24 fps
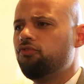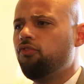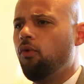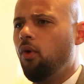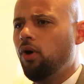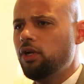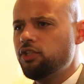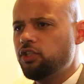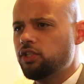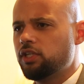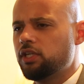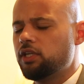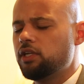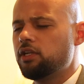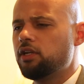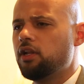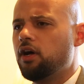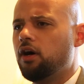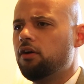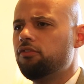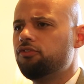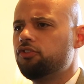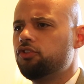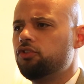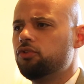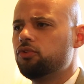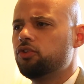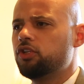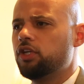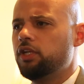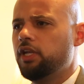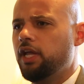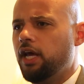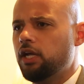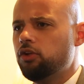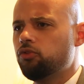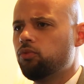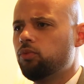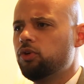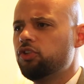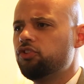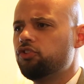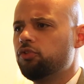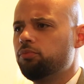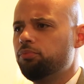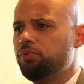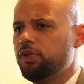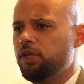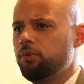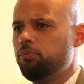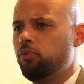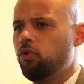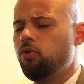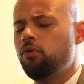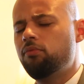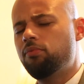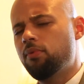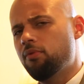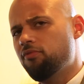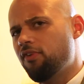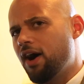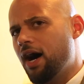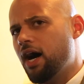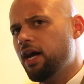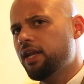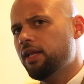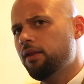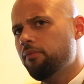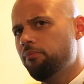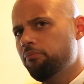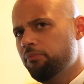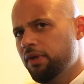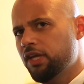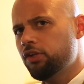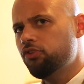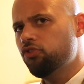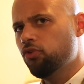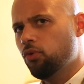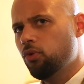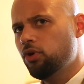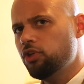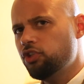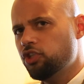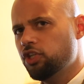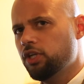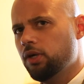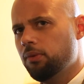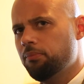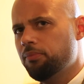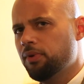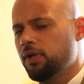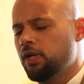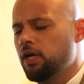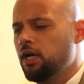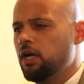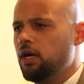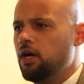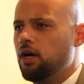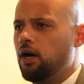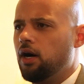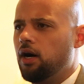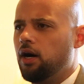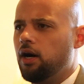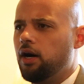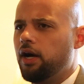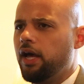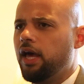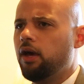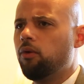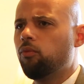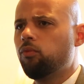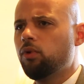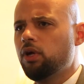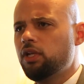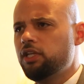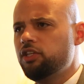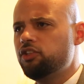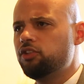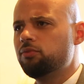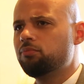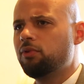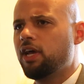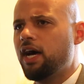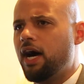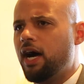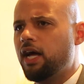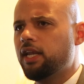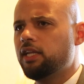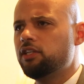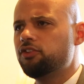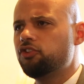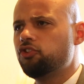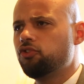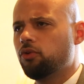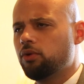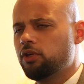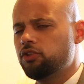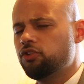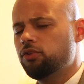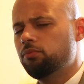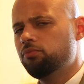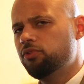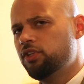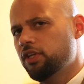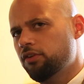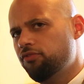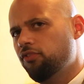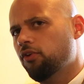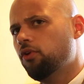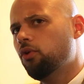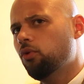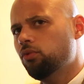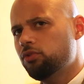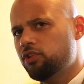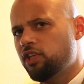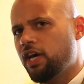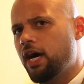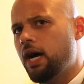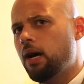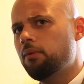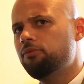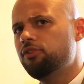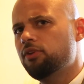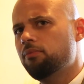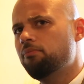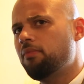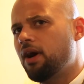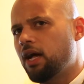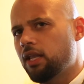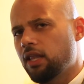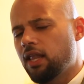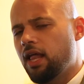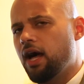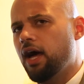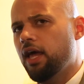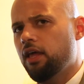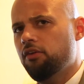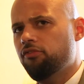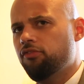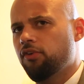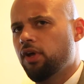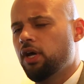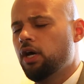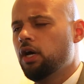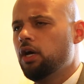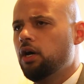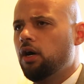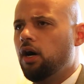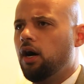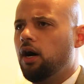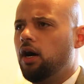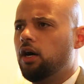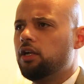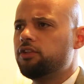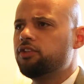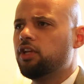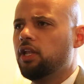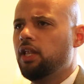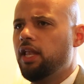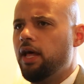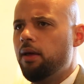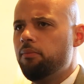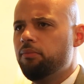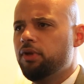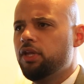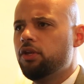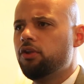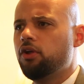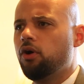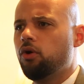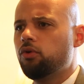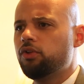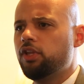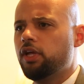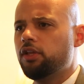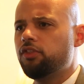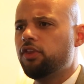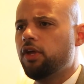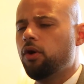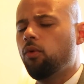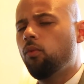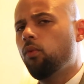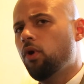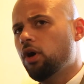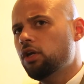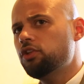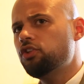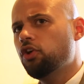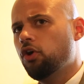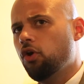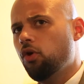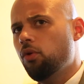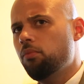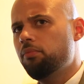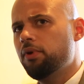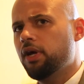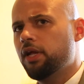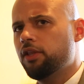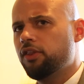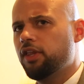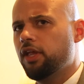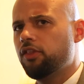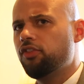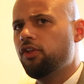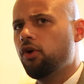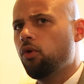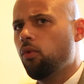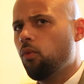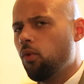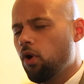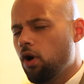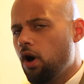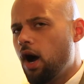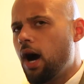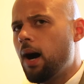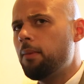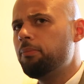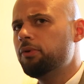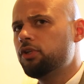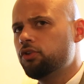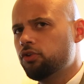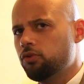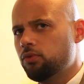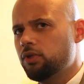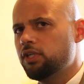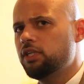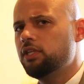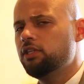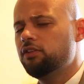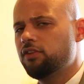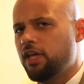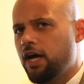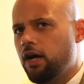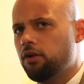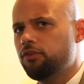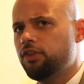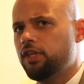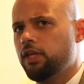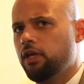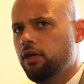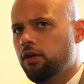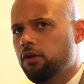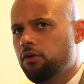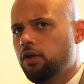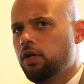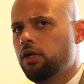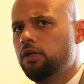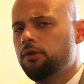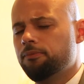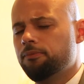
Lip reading: fortunate enough to connect with some people who provided mentorship and really some guidance during some difficult times in my life to let me know that there was hope and that there were opportunities out there.